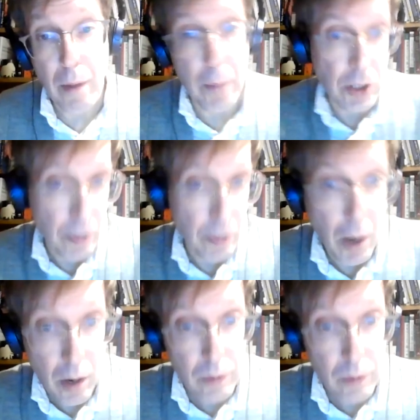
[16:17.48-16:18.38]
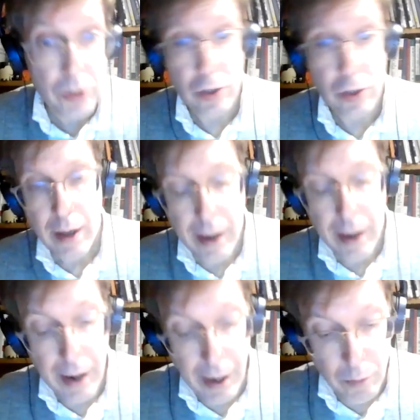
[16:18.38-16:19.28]
a bunch of models,
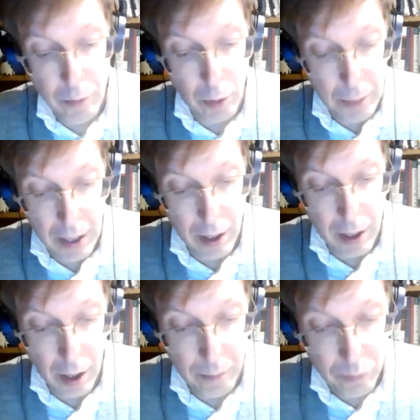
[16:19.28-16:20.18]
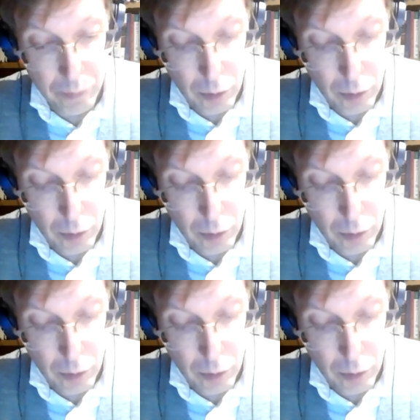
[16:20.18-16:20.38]
and we'll be um,